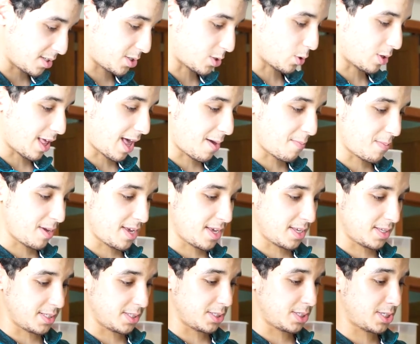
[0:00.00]
So that
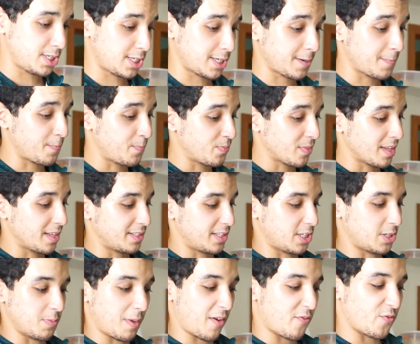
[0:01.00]
means
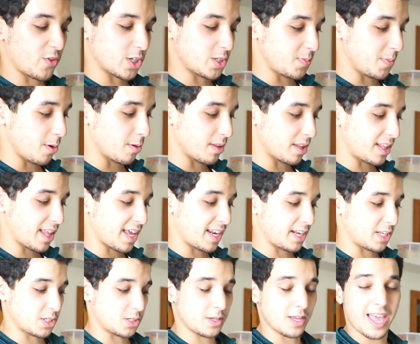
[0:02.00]
this is my first meal of the day,
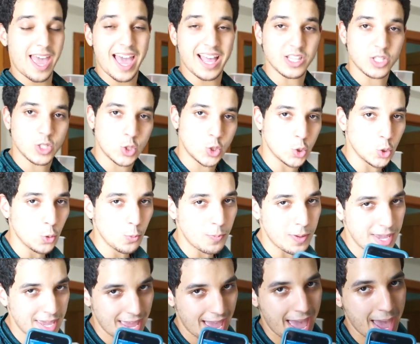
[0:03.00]
and it's at 2
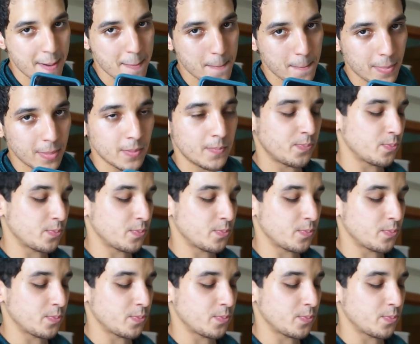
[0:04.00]
p.m.